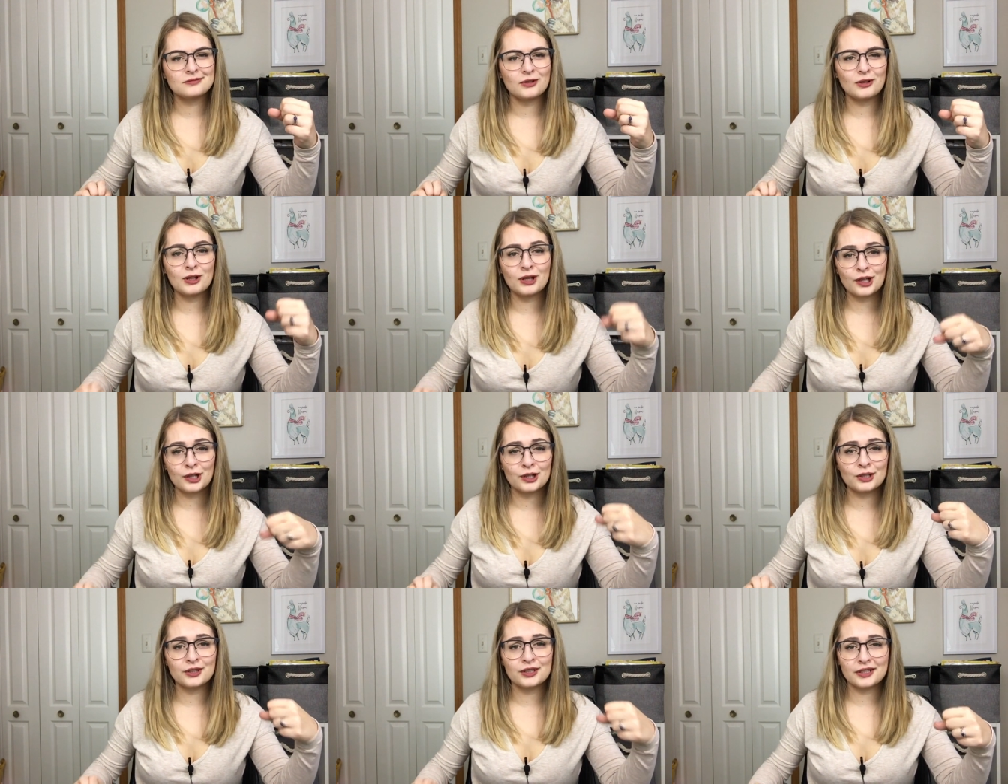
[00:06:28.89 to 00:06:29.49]

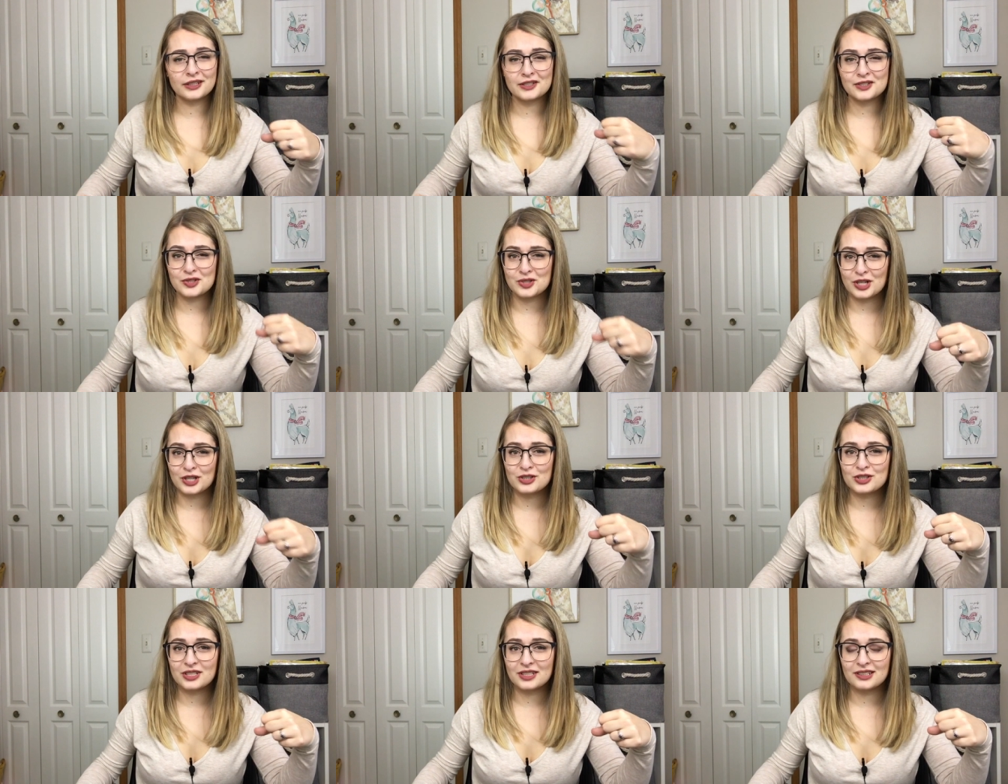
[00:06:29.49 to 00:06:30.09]
learn the
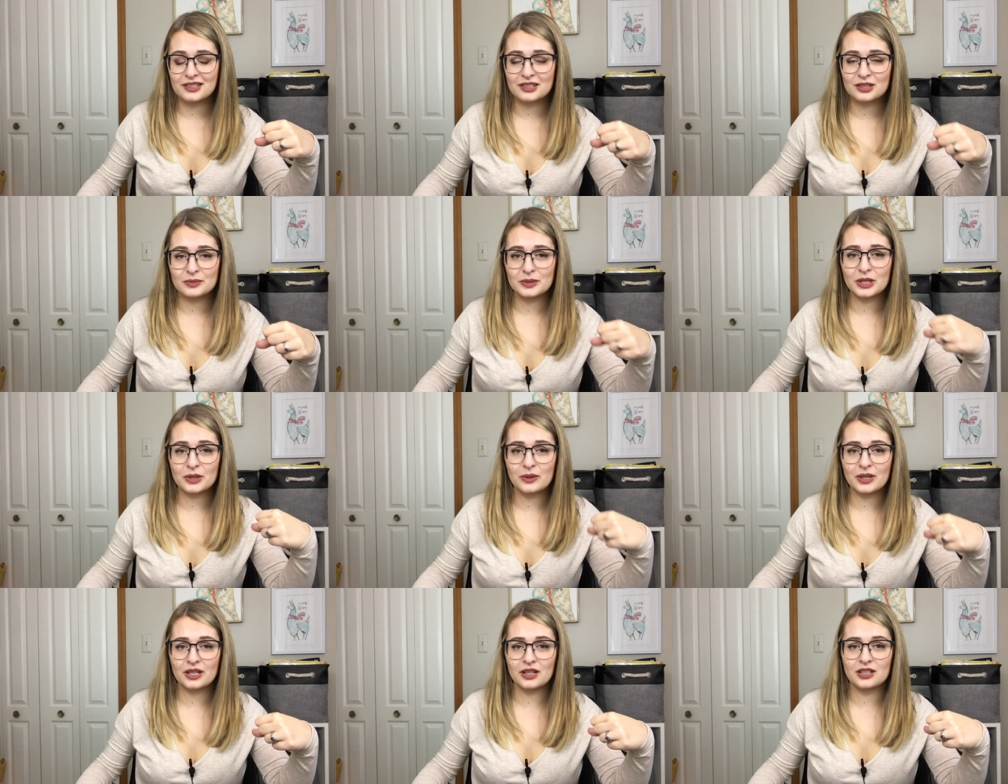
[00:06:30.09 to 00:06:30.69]
construction a little
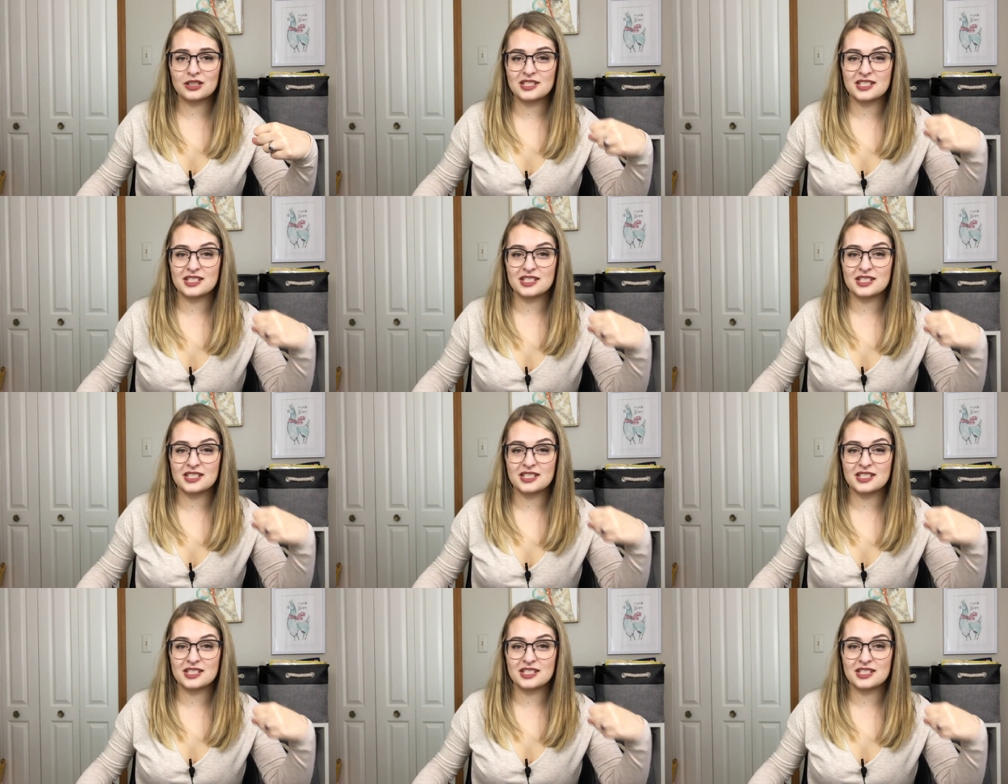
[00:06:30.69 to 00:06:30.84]
bit quicker